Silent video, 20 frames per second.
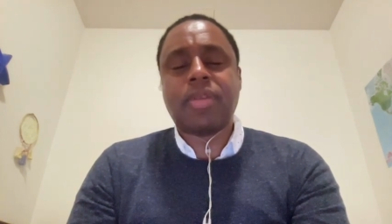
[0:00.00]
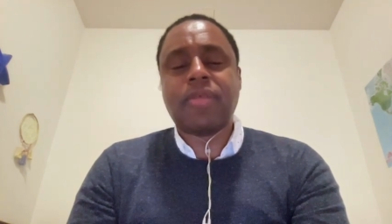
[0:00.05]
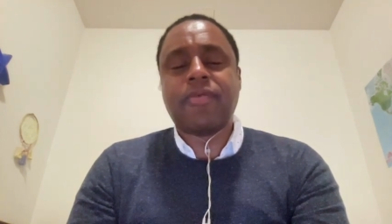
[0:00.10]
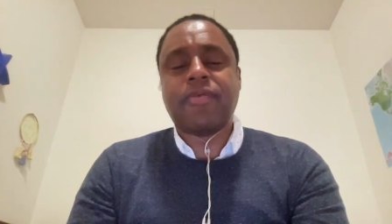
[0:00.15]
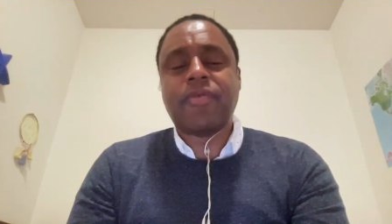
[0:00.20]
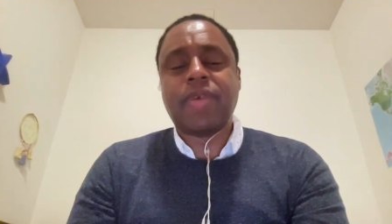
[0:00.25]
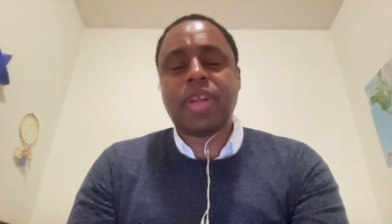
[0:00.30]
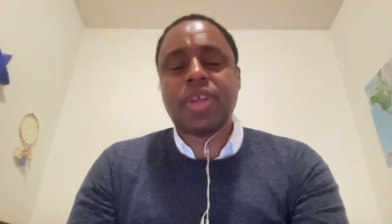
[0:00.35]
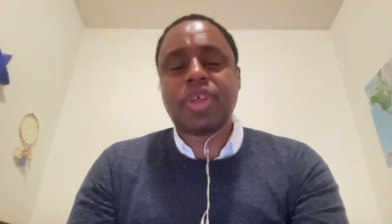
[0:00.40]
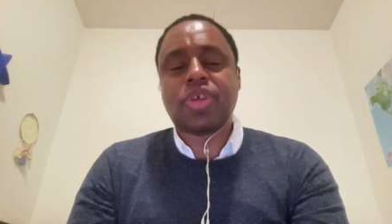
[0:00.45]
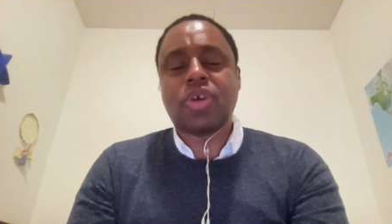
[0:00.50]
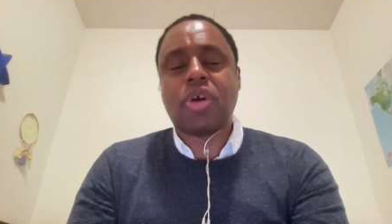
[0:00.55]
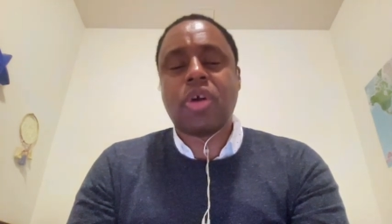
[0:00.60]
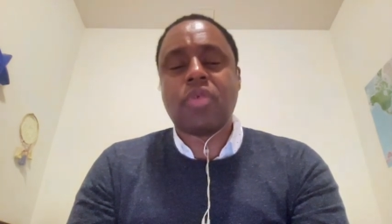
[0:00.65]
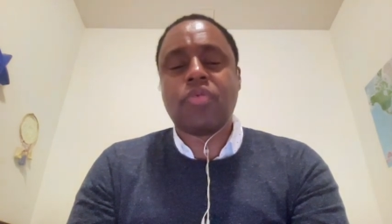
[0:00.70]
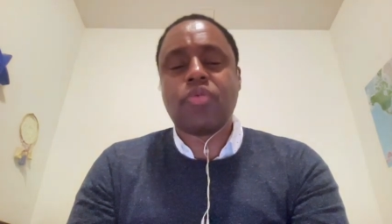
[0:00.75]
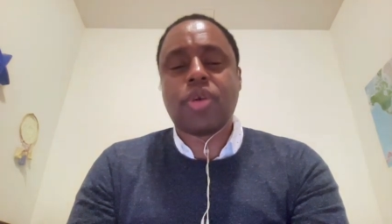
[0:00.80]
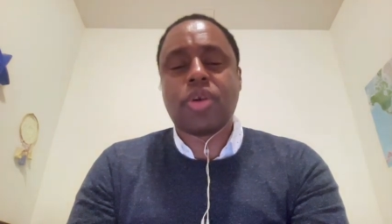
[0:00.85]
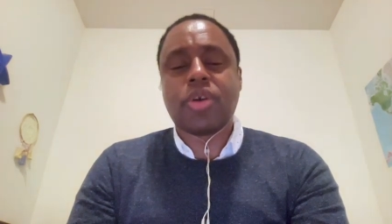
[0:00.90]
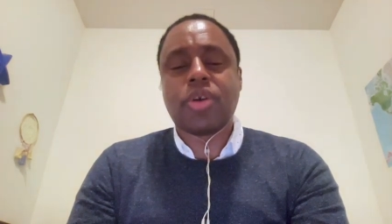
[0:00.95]
the Finnish
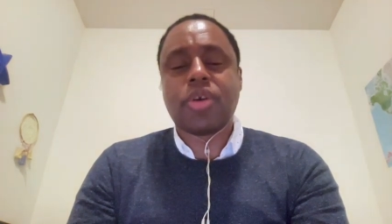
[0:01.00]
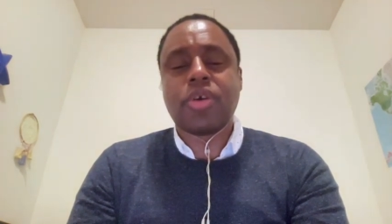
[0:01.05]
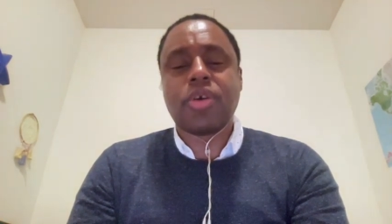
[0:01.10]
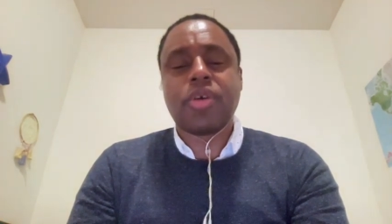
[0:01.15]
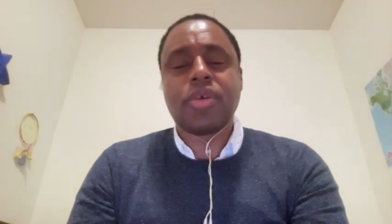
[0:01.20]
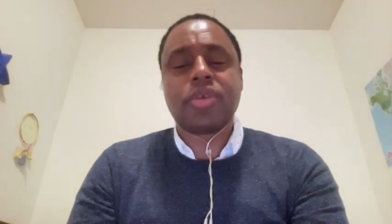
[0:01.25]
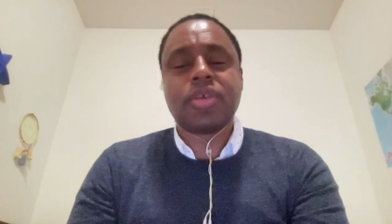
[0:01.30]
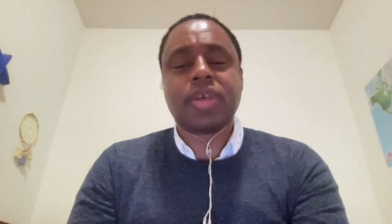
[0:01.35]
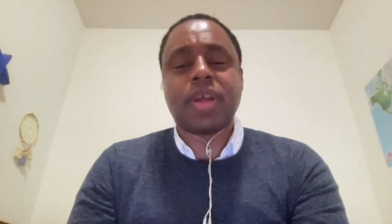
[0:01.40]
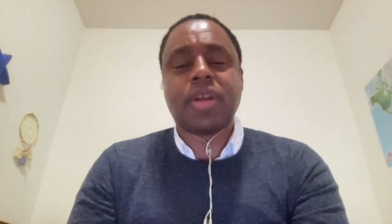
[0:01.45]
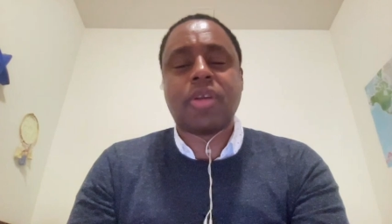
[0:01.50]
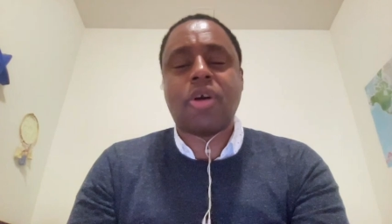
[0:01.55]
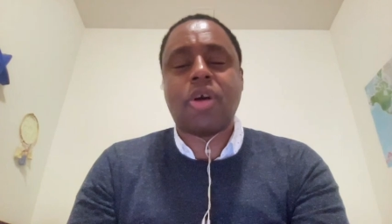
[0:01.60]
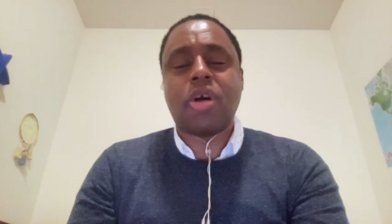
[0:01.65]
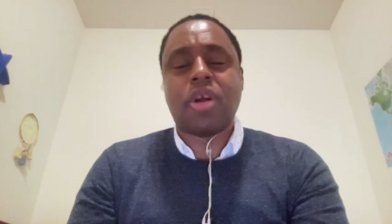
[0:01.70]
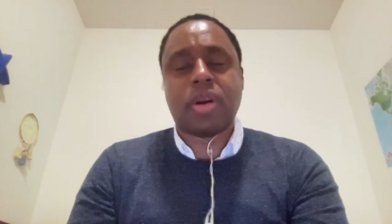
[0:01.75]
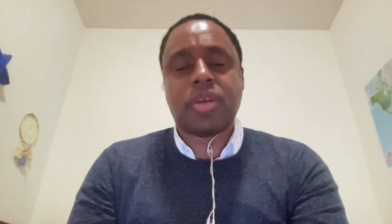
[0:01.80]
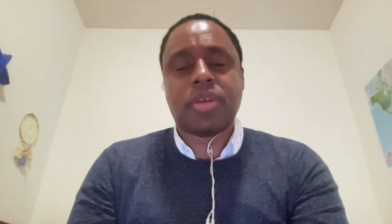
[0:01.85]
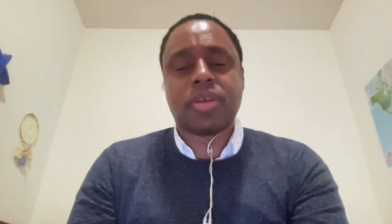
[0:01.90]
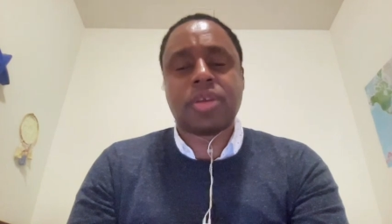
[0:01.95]
art workers and
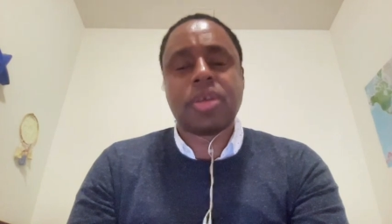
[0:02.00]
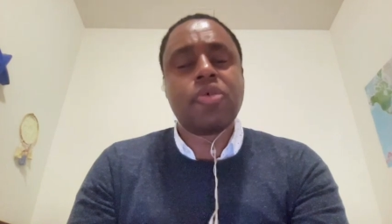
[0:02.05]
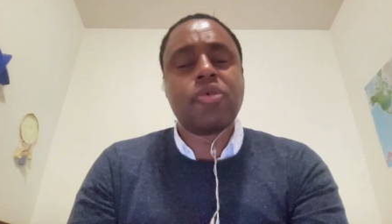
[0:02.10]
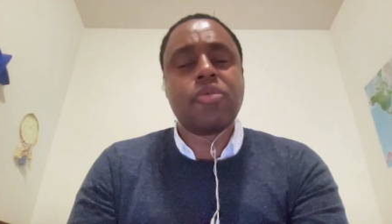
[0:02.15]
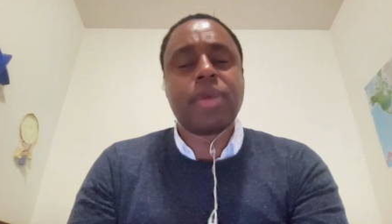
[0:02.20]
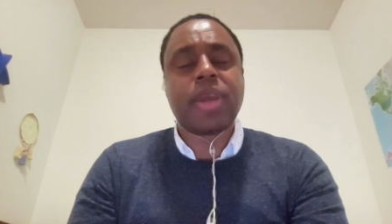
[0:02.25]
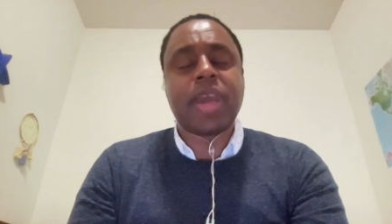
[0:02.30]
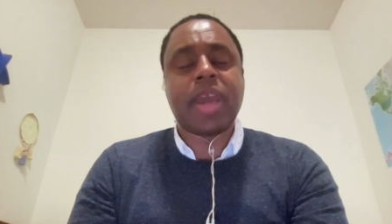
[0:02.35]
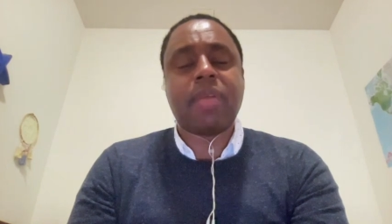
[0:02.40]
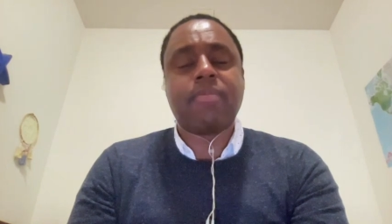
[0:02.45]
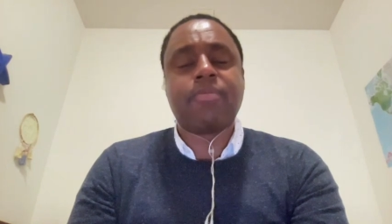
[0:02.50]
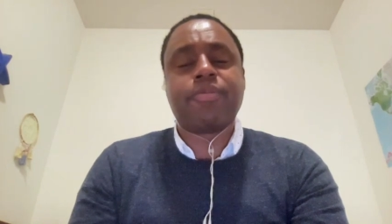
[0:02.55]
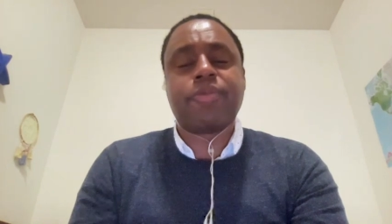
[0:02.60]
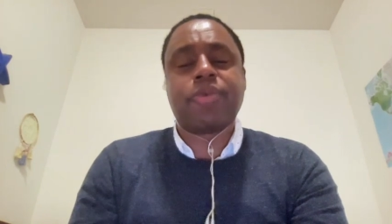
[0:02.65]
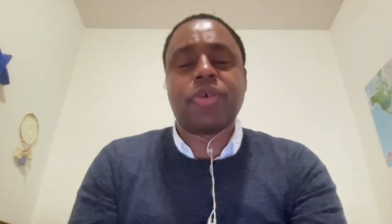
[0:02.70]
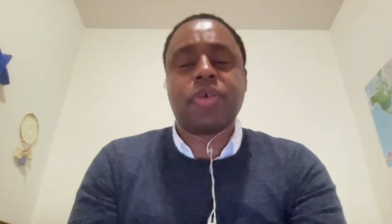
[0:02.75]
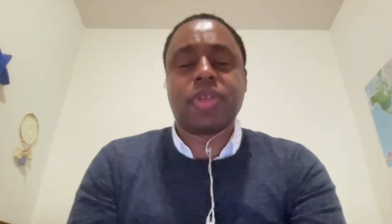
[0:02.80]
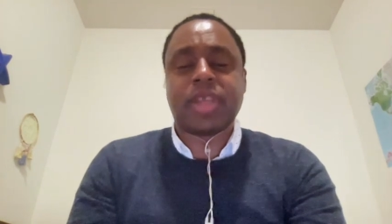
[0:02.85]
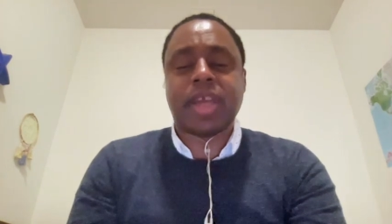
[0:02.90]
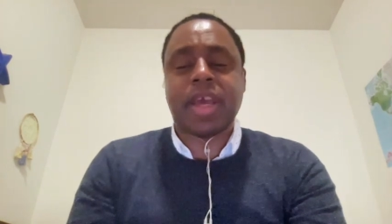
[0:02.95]
artists who began
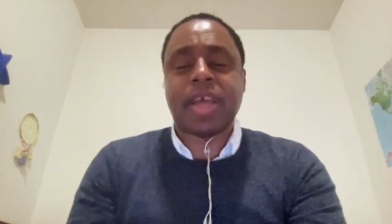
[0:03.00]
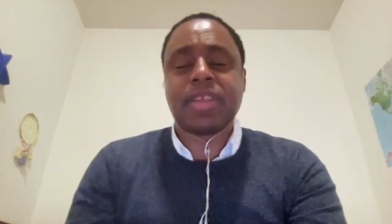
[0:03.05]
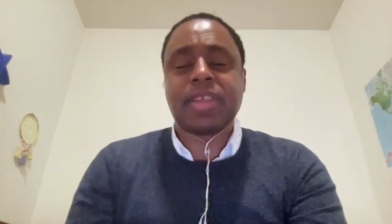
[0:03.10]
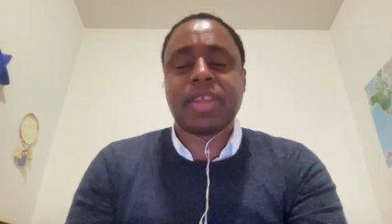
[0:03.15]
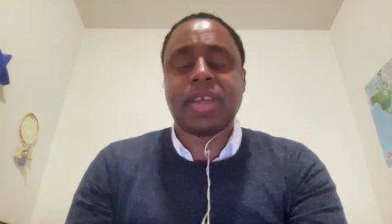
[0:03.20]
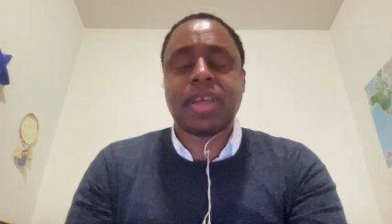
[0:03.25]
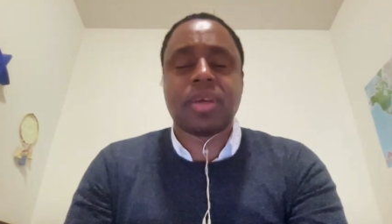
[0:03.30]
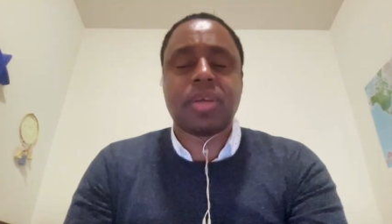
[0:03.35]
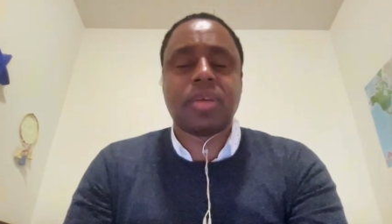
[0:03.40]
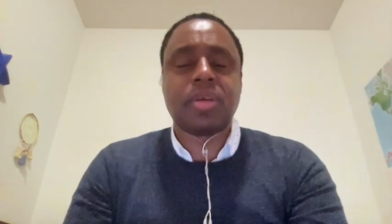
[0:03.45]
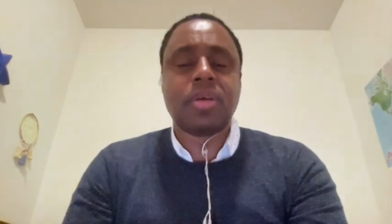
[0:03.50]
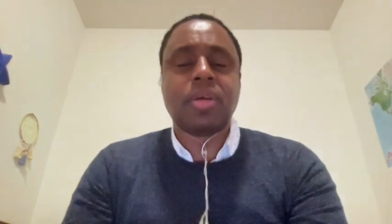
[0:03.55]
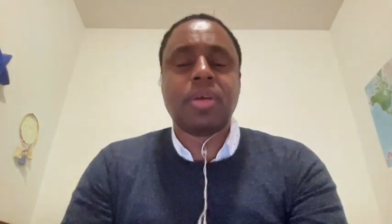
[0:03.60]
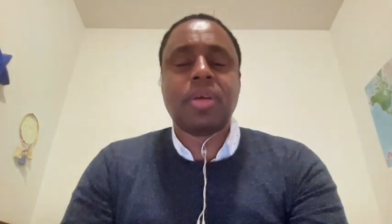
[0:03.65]
protesting